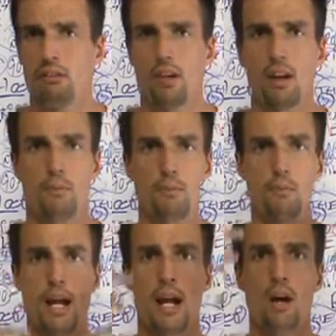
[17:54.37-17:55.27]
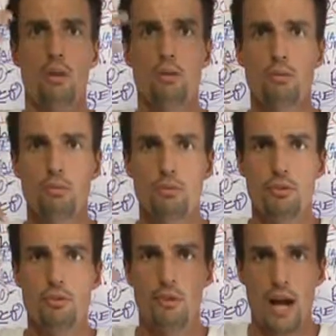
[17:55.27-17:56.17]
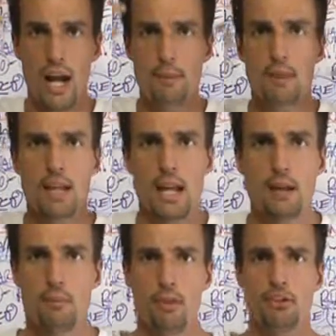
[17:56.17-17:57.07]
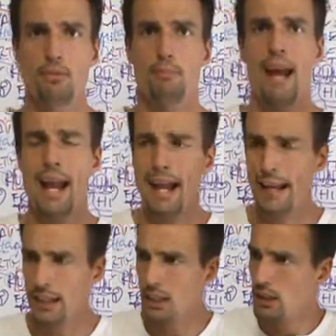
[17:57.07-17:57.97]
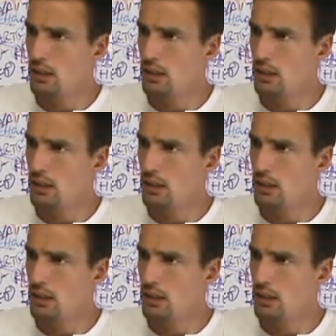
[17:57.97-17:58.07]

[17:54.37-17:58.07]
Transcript: And now I became this man